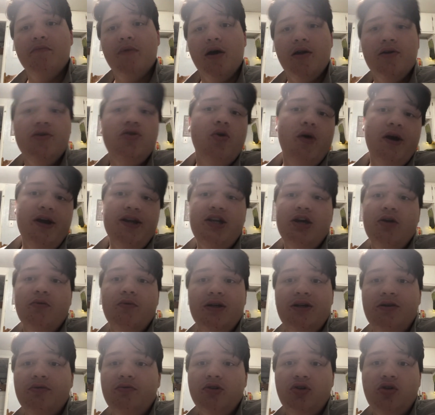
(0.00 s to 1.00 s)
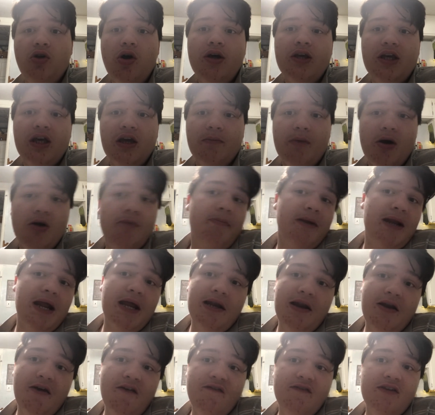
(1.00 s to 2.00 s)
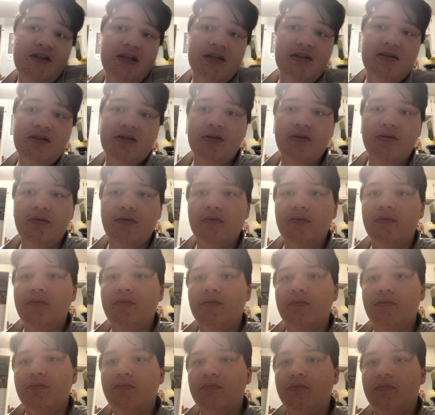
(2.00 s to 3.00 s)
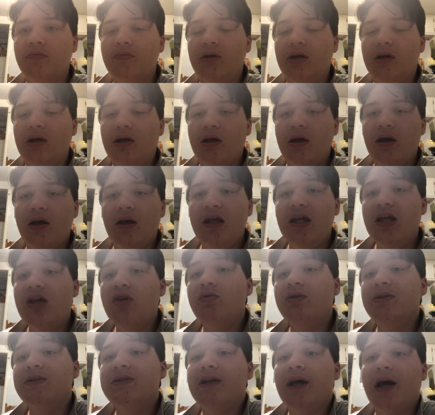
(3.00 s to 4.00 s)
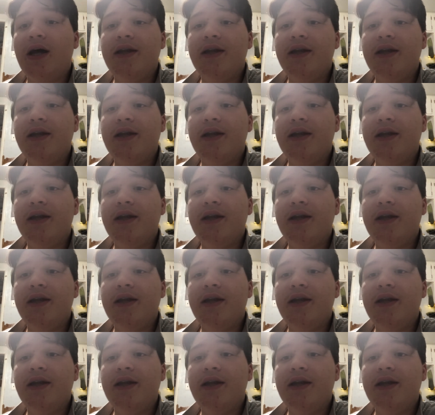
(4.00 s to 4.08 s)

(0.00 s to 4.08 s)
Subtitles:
No idea what he was talking about, but I loved it." He was a